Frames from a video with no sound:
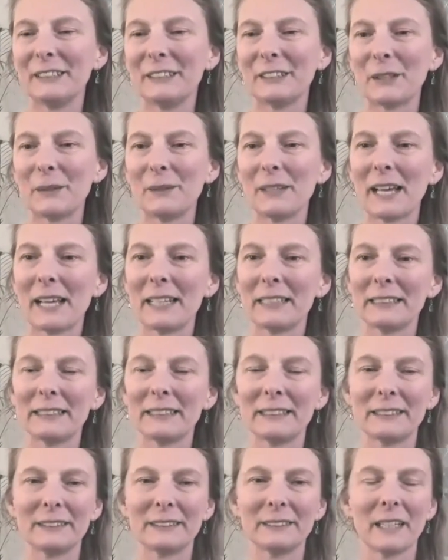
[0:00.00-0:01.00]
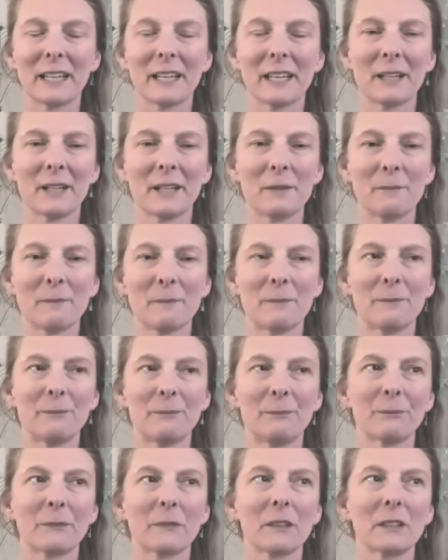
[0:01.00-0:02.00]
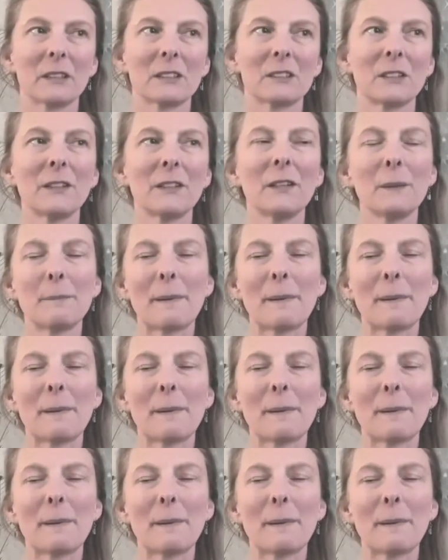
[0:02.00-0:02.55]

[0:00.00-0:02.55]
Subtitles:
So that's so